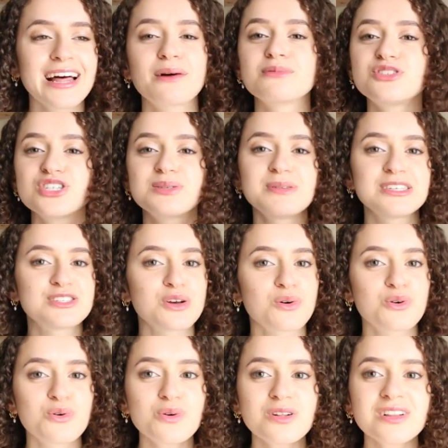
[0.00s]
That would just be so
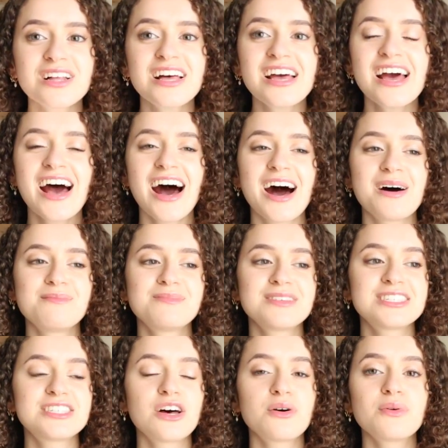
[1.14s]
cool.
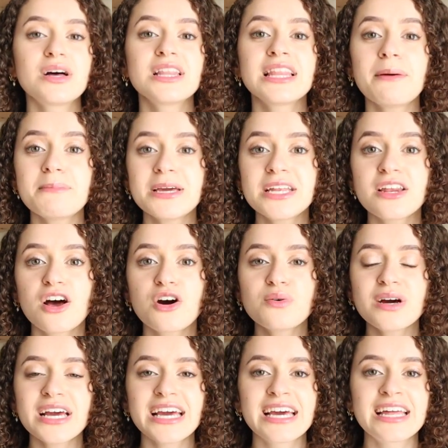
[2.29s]
So let me know
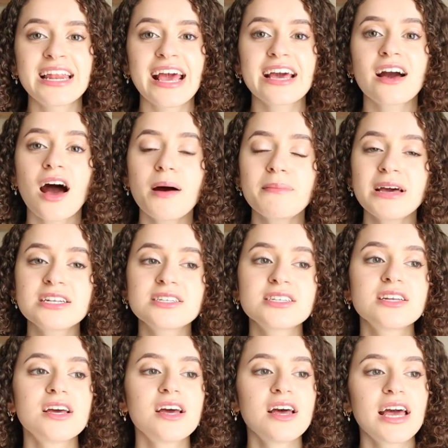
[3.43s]
in a comment
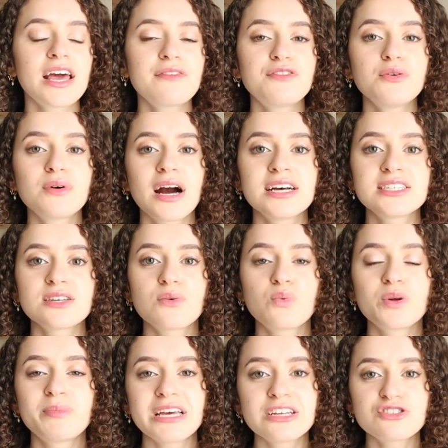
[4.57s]
if you guys
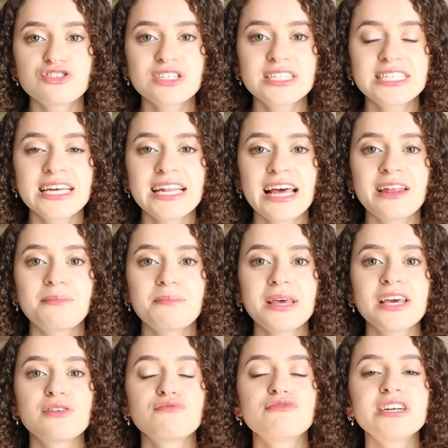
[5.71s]
would be interested in
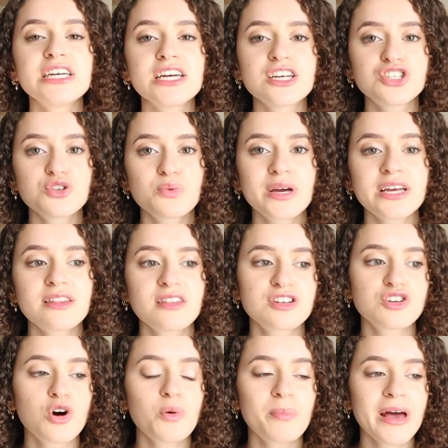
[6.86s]
me reissuing the
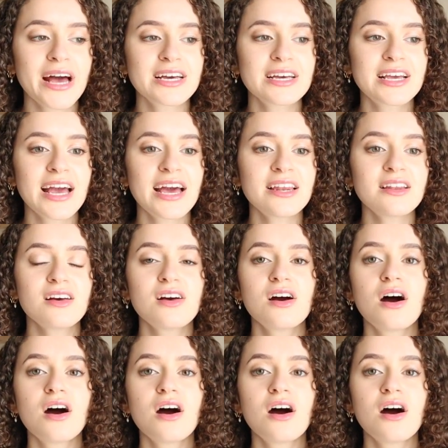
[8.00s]
tote bag again.